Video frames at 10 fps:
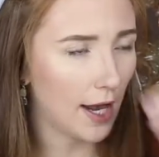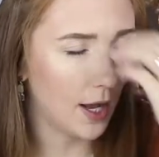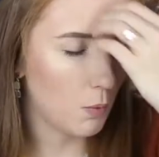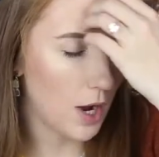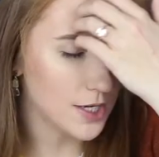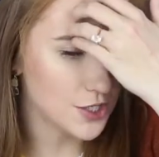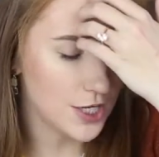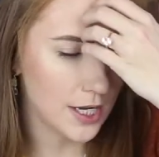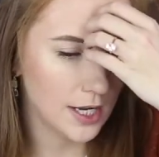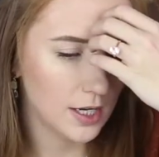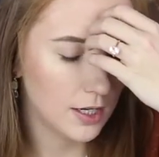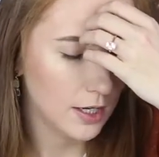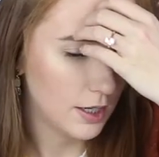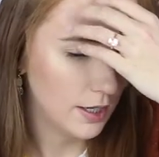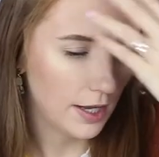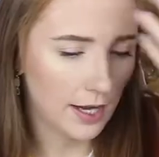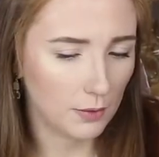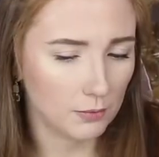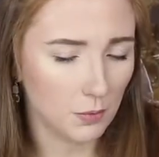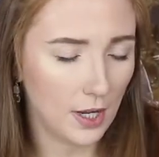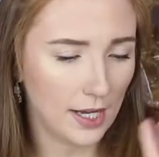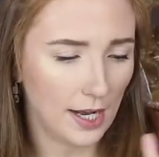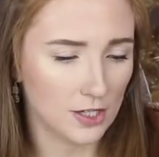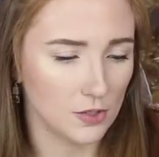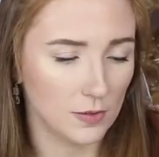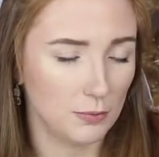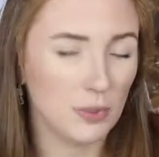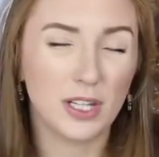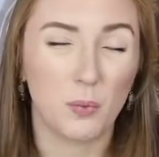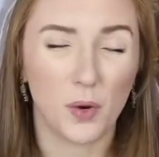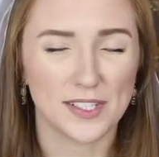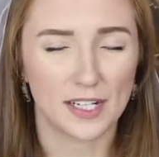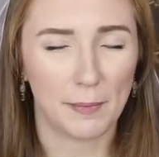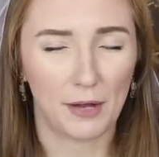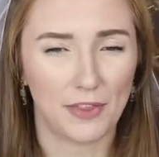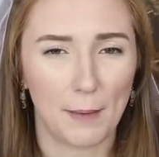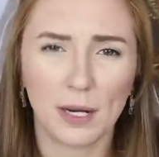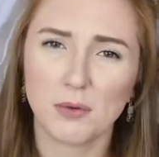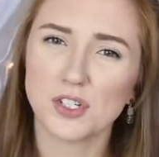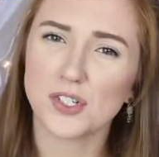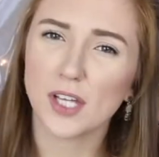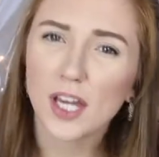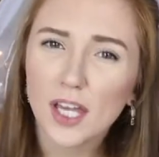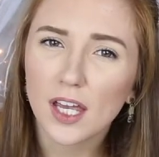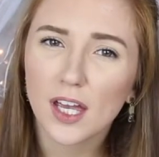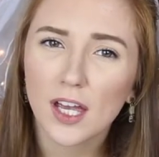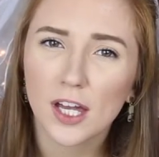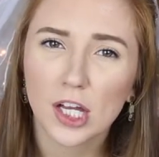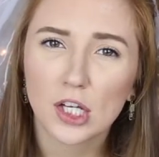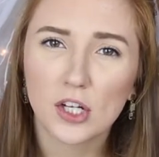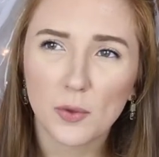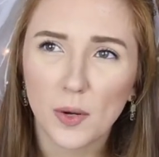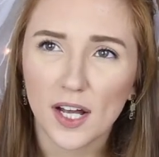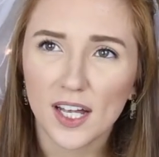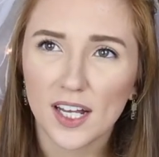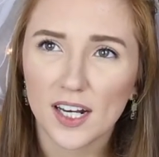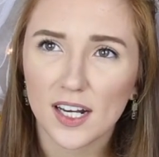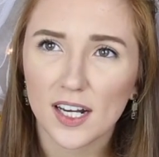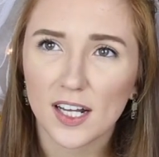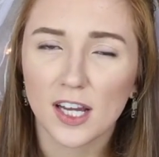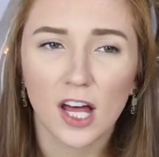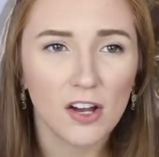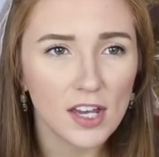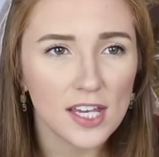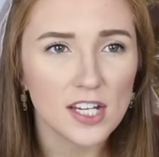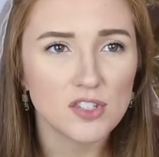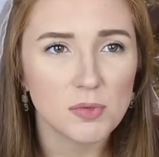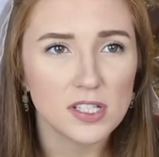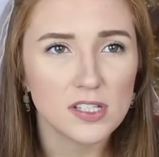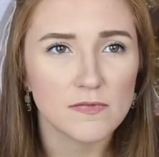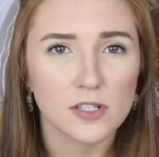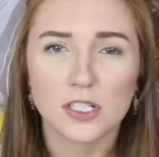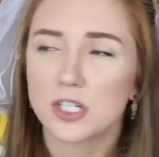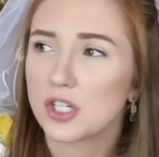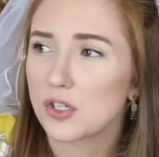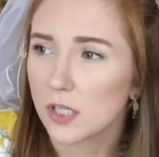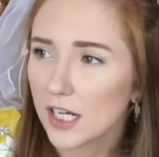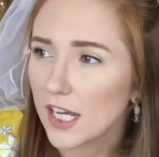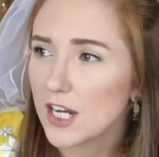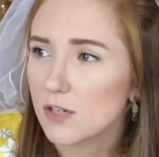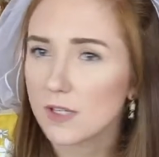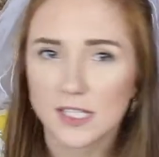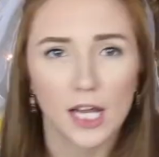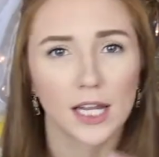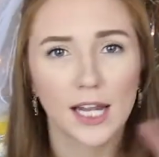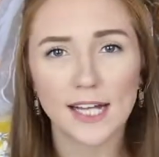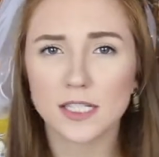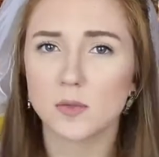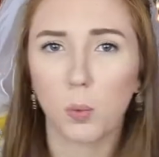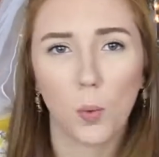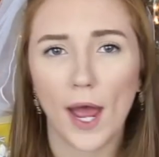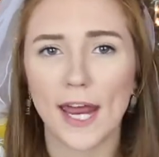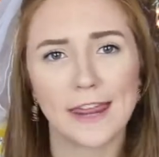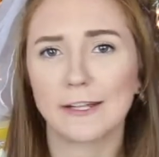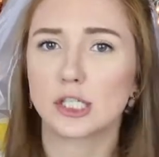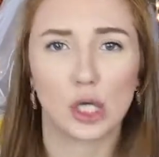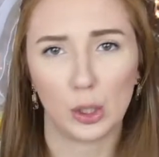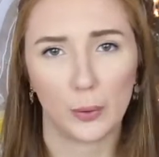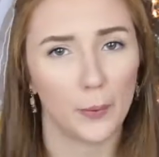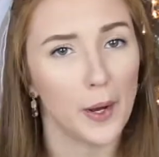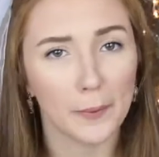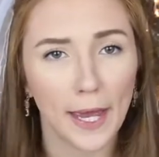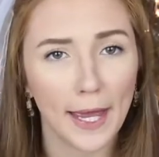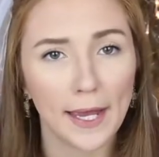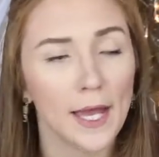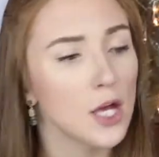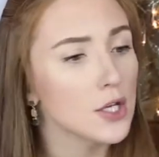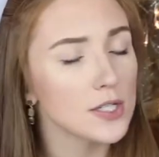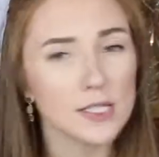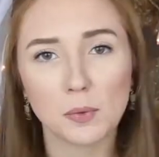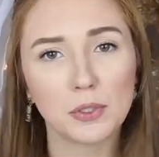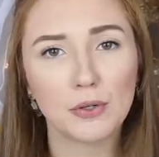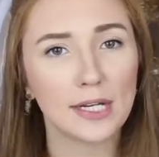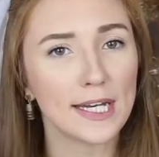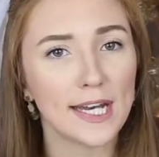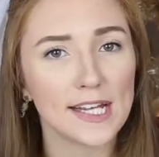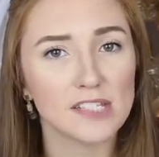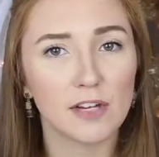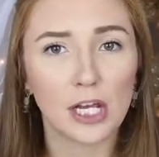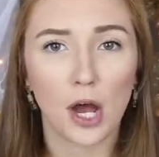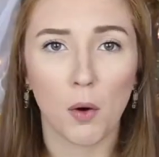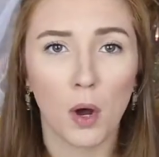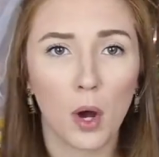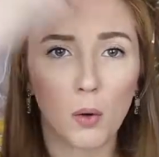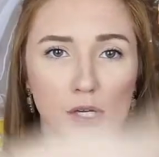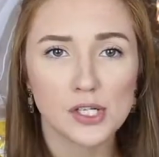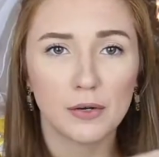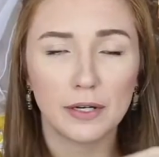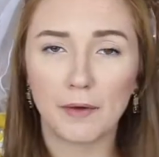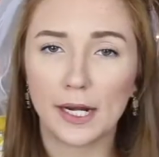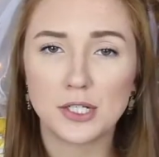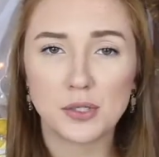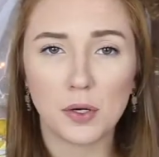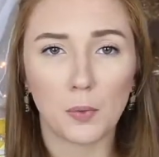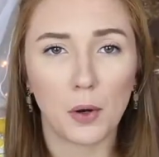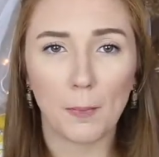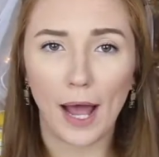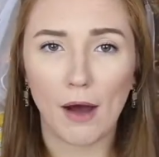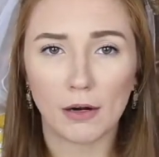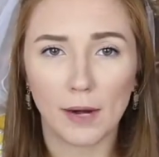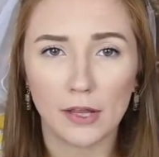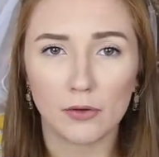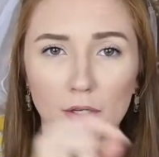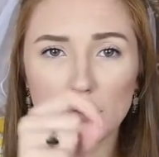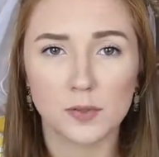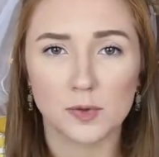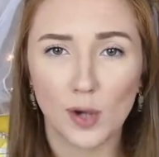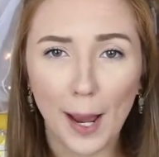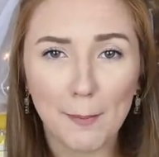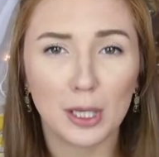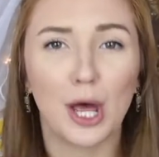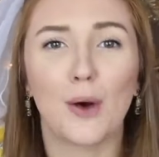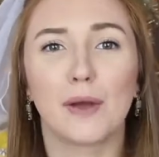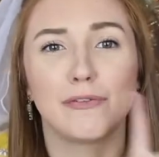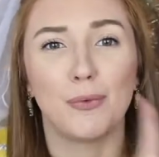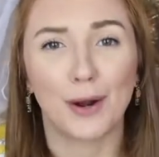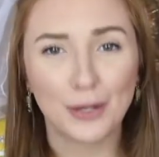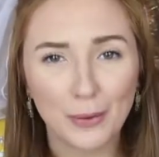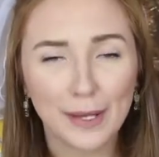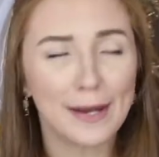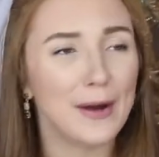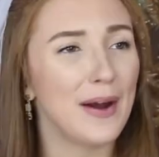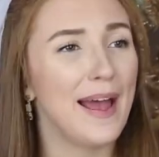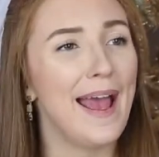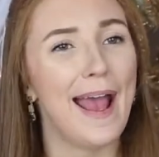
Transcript: And I watched it and it, it actually really wasn't about that. But I was just like, you know what? long engagements versus short engagements. Let's weigh the two, okay? So that's what we're doing in today's video. We're just gonna get right into it. We're gonna power right through. Subscribe below if you are new here.